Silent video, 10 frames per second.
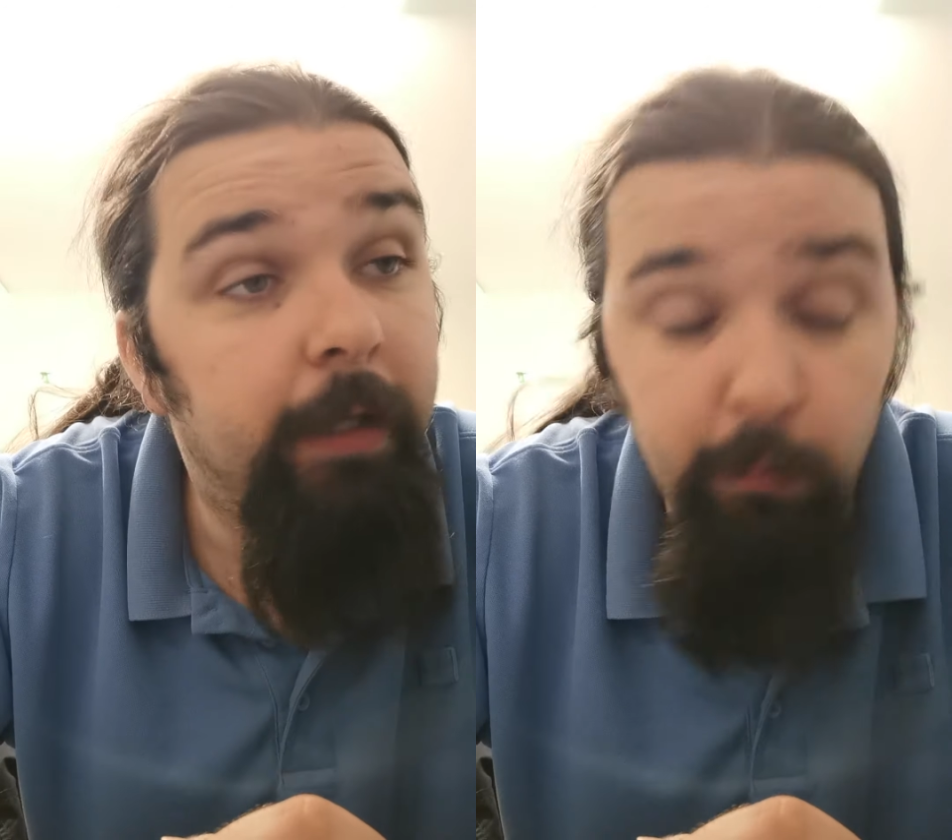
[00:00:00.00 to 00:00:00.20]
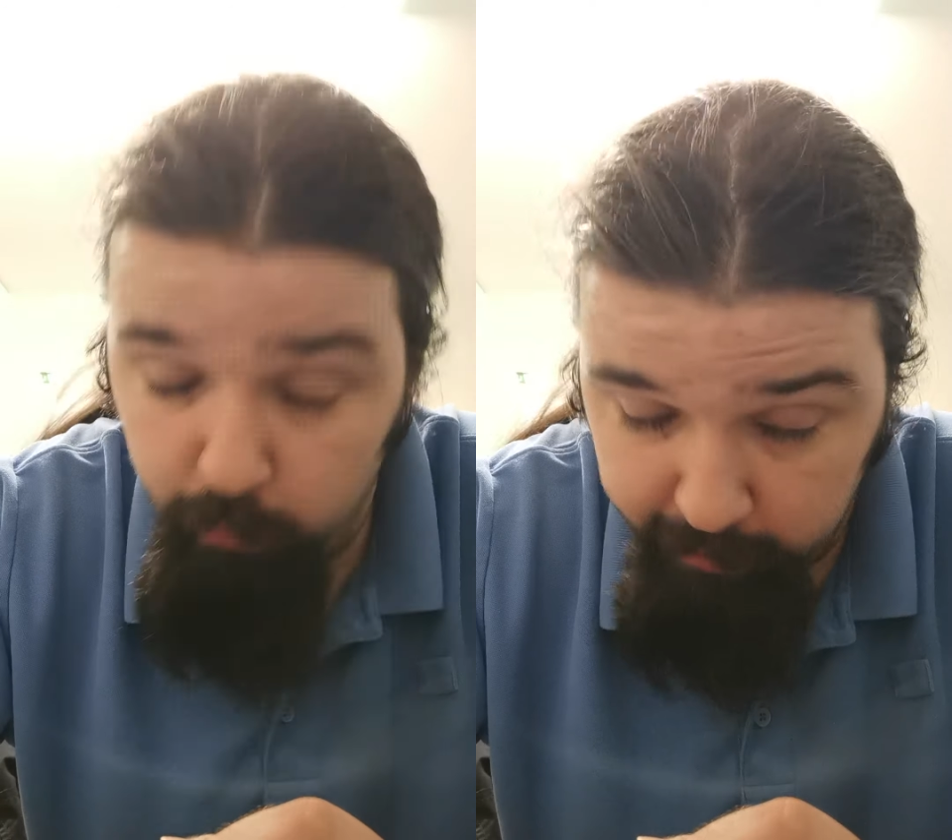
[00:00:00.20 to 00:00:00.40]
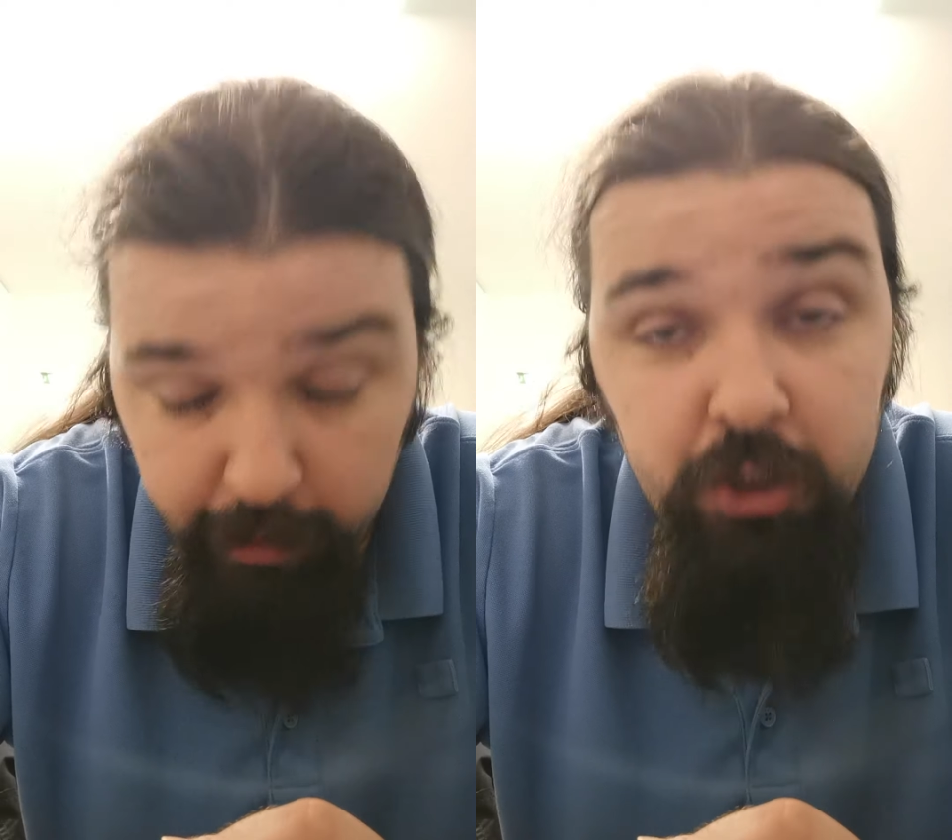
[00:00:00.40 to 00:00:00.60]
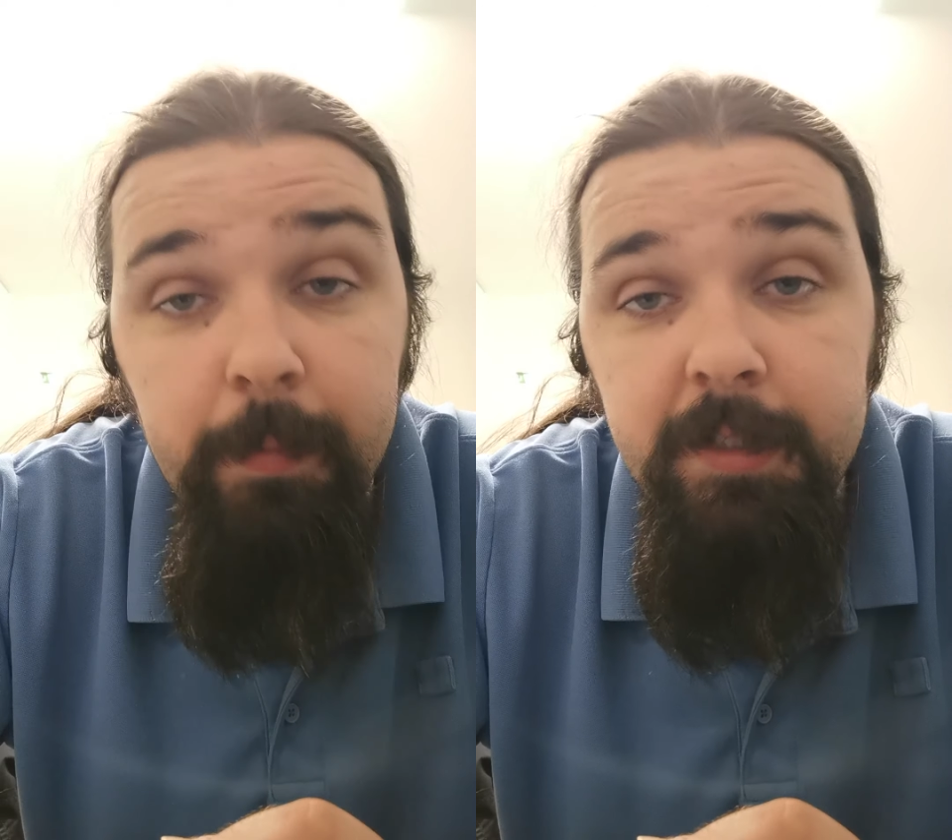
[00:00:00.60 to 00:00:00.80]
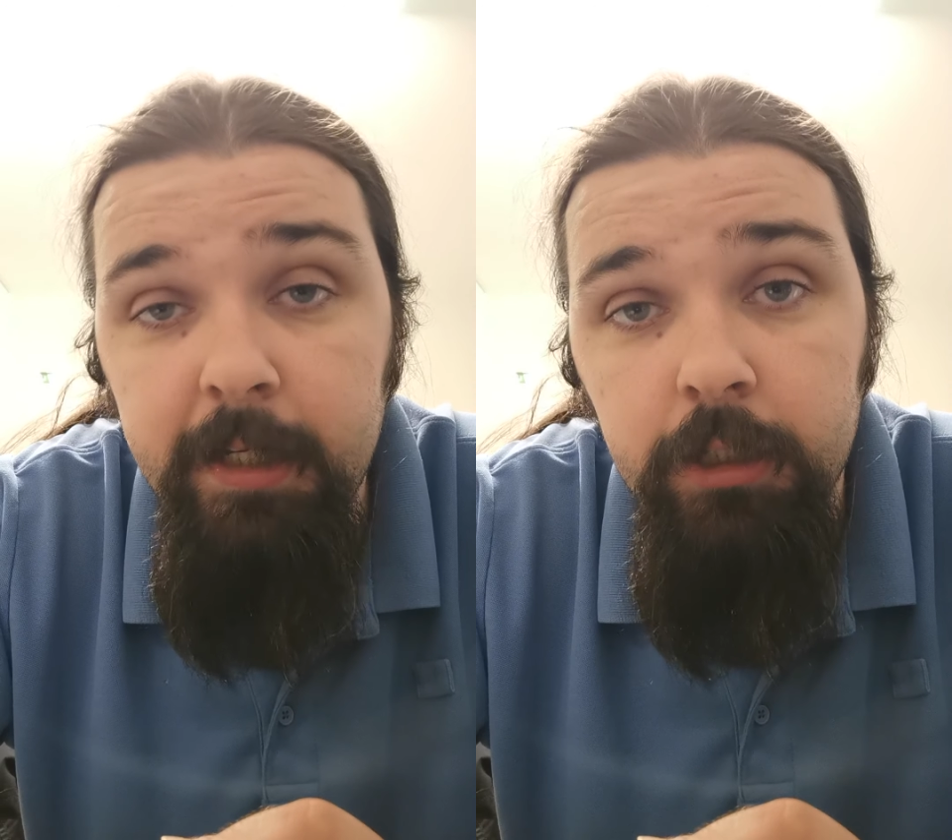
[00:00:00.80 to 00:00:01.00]
They
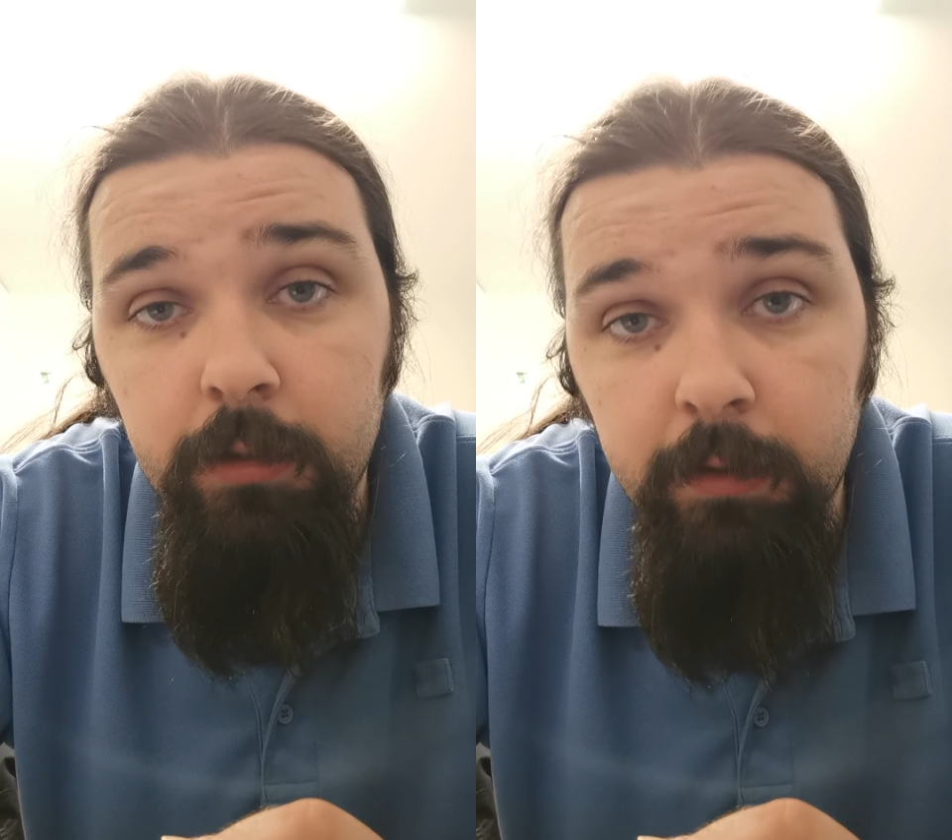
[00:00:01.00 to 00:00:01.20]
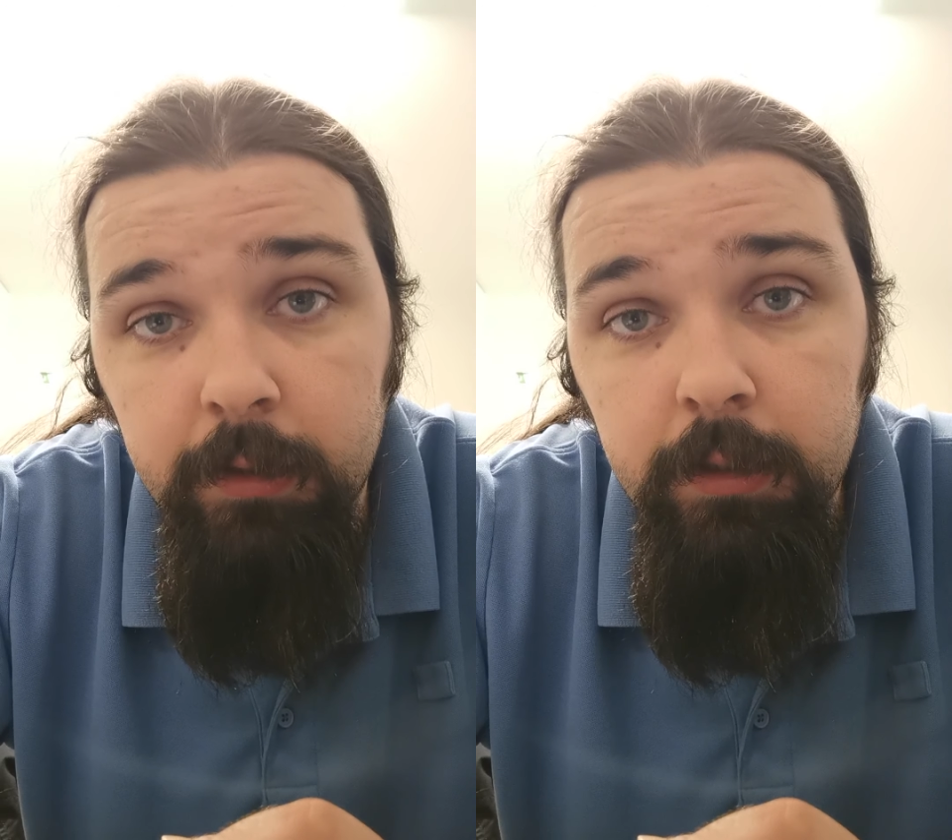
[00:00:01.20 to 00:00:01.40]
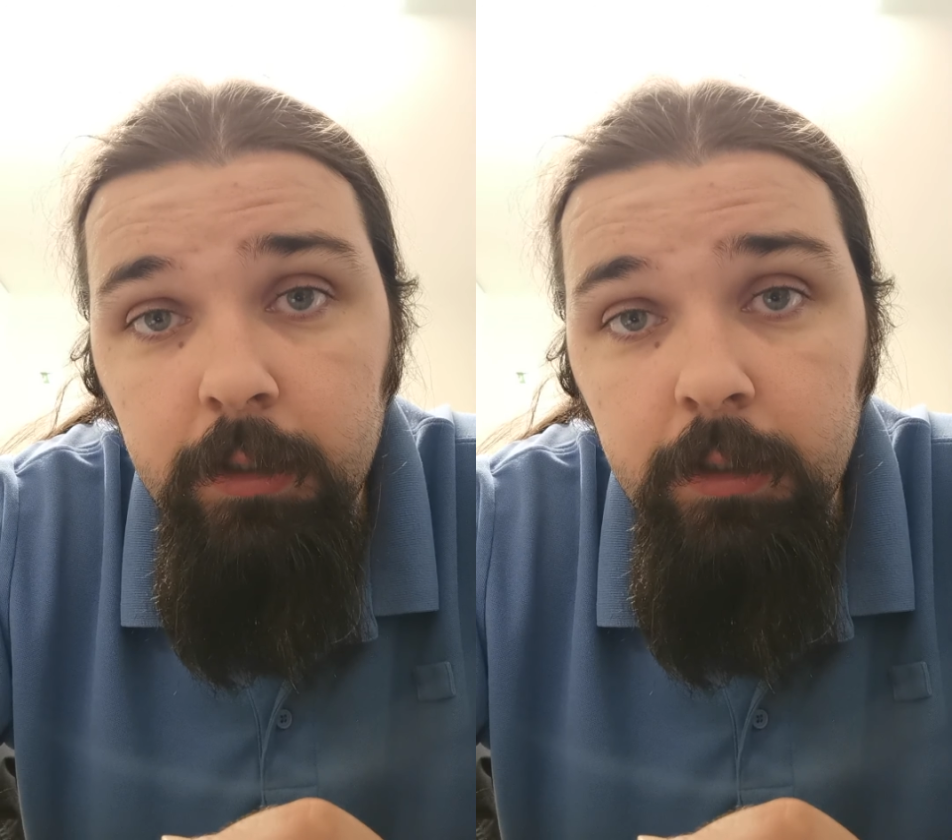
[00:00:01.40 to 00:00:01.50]
100% should.